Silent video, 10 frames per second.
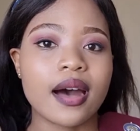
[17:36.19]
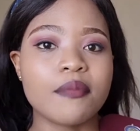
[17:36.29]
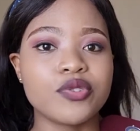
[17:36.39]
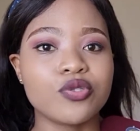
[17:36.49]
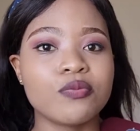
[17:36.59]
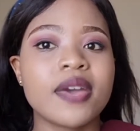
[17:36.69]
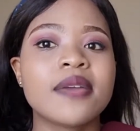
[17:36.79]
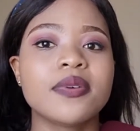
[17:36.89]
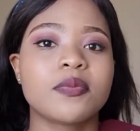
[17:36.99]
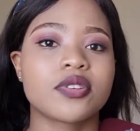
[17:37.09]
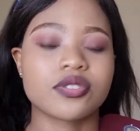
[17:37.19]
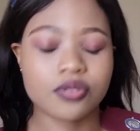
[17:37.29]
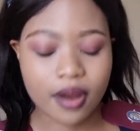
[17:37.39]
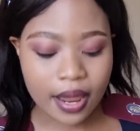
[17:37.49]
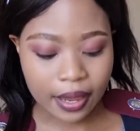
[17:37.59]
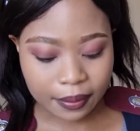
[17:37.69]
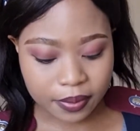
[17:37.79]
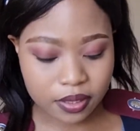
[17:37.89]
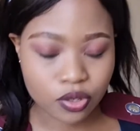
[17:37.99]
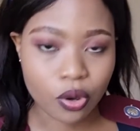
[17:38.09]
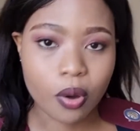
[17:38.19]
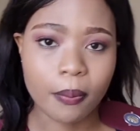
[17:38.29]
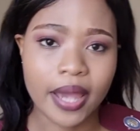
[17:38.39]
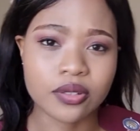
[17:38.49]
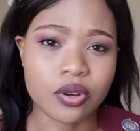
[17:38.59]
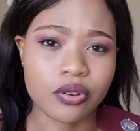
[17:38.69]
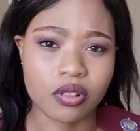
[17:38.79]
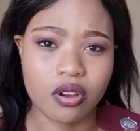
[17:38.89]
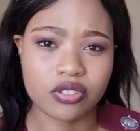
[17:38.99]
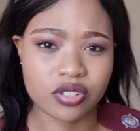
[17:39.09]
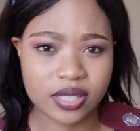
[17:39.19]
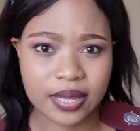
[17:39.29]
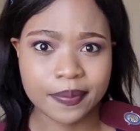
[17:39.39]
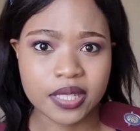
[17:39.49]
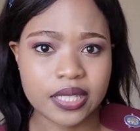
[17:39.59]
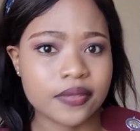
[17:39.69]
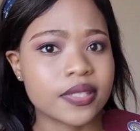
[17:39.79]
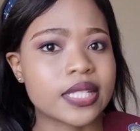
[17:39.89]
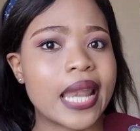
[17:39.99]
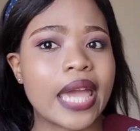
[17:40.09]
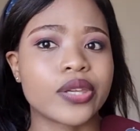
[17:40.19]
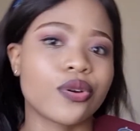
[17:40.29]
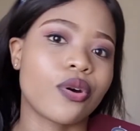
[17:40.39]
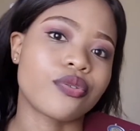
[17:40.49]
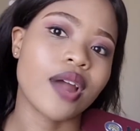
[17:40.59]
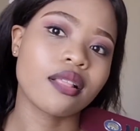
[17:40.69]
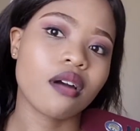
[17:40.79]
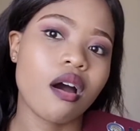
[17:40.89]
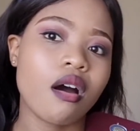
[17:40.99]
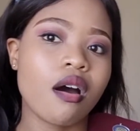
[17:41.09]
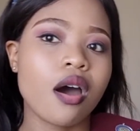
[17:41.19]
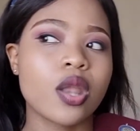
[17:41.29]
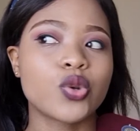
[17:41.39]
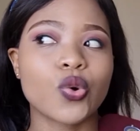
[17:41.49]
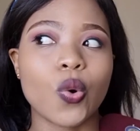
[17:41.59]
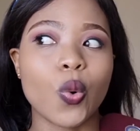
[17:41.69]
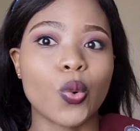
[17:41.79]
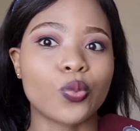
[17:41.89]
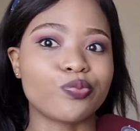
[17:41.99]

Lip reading: you may be prescribed your combined oral contraceptives like your Oralcon or